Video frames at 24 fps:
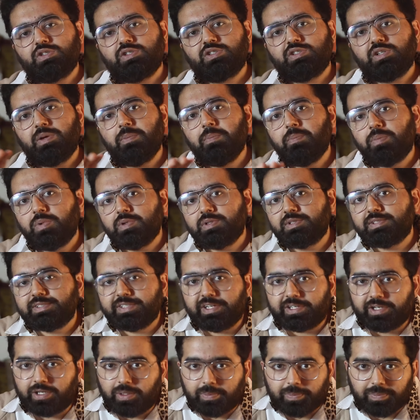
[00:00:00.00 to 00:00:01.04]
a simple
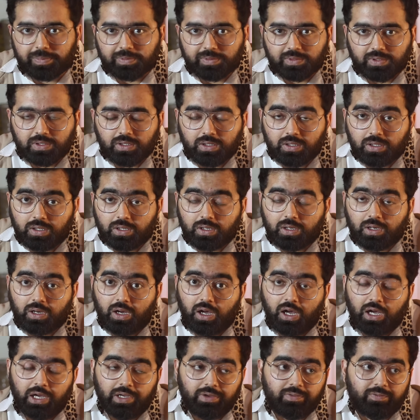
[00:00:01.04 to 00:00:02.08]
setup.
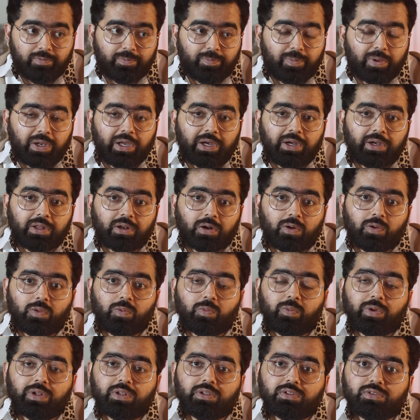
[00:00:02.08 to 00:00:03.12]
I've played
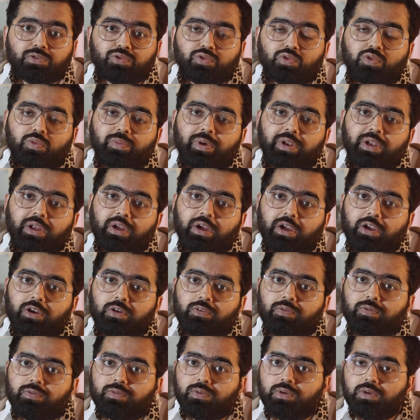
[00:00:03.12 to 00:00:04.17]
around with so many kind
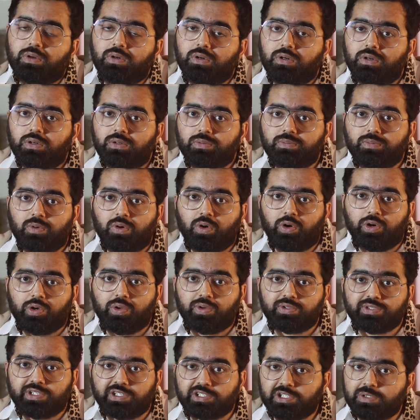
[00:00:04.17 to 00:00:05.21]
of audio
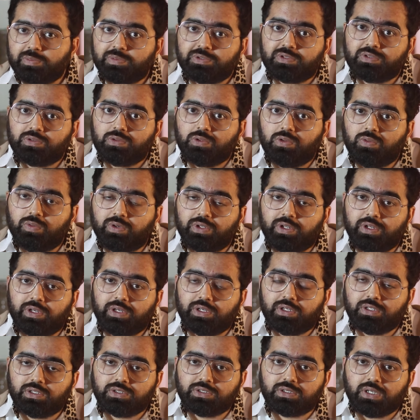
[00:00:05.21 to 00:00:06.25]
setups over the
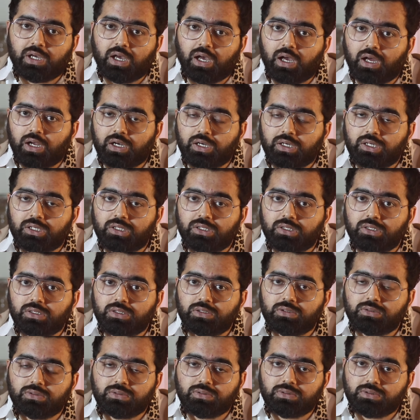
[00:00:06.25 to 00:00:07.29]
years, and
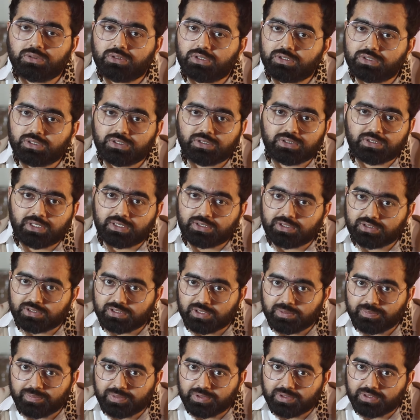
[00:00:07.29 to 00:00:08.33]
this is such a
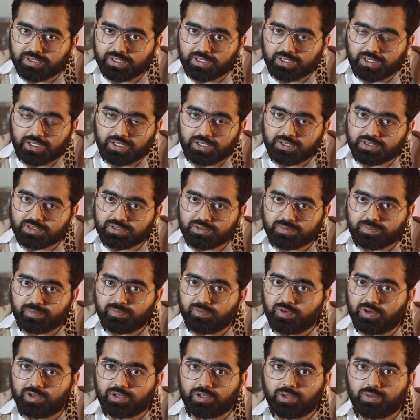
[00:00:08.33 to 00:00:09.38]
simple thing, and it's
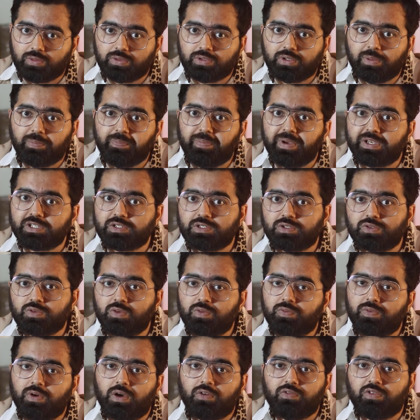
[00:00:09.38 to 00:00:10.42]
worked out the best so
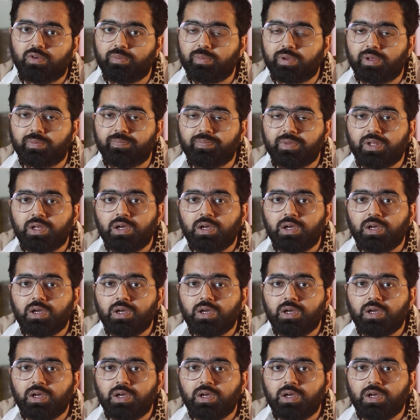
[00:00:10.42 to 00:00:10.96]
far for me.